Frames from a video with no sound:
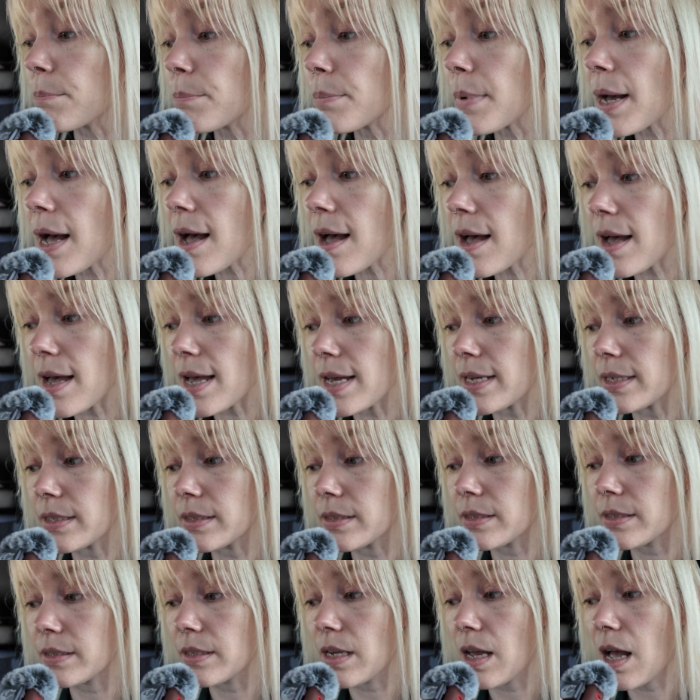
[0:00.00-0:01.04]

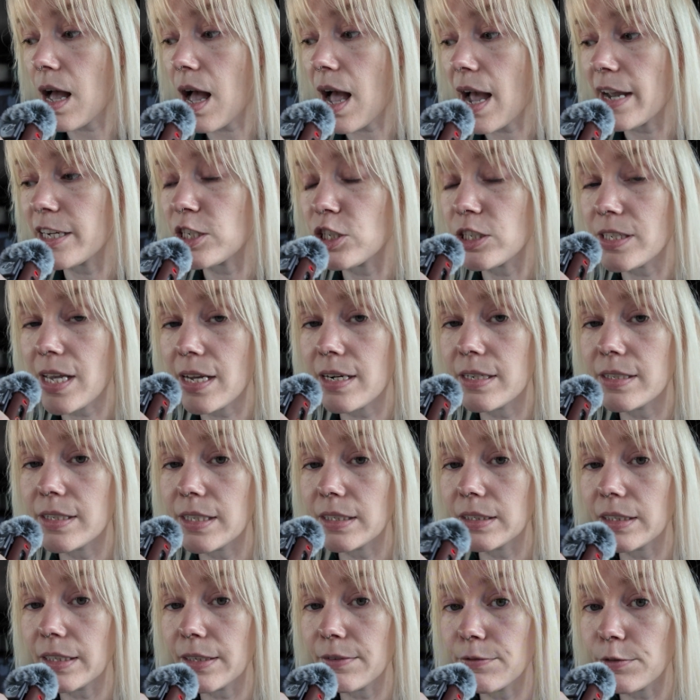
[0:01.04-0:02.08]
But I just had a
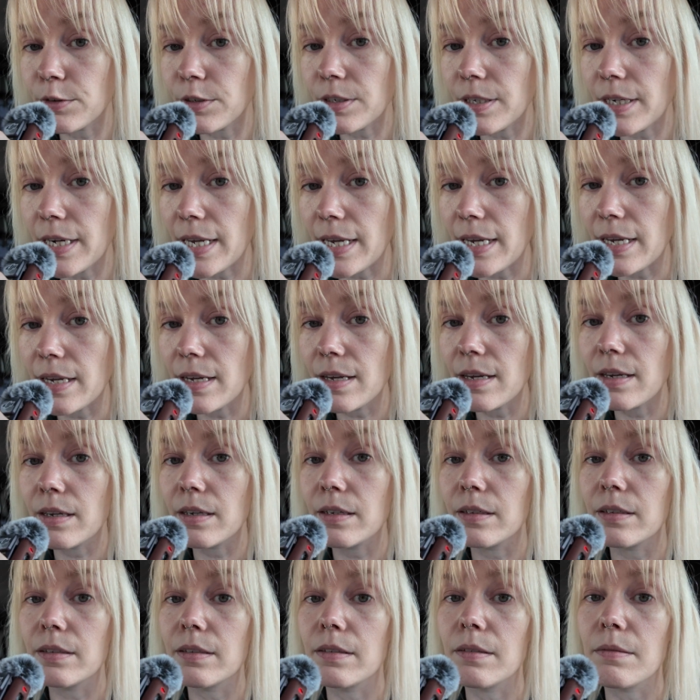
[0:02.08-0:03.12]
delivery
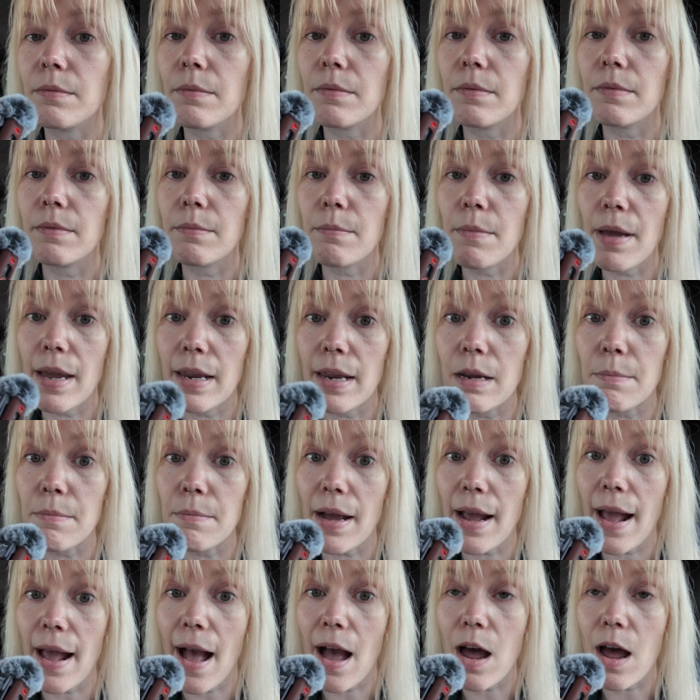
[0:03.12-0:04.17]
made at
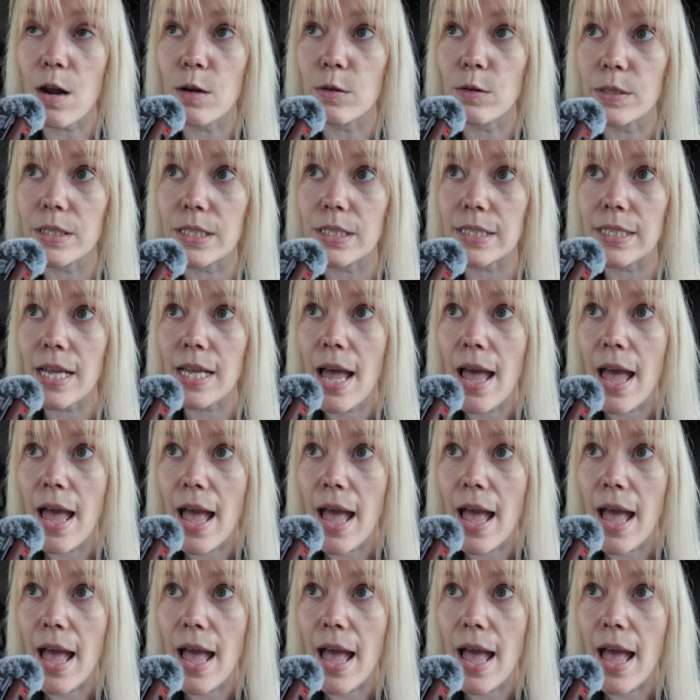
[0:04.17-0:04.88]
my house,